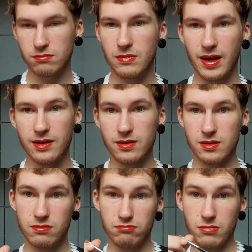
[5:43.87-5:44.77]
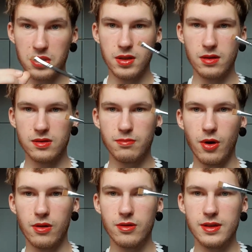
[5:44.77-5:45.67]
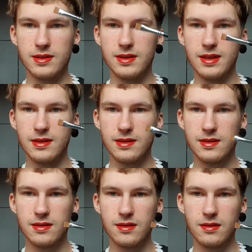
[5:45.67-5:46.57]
that is a little smaller is this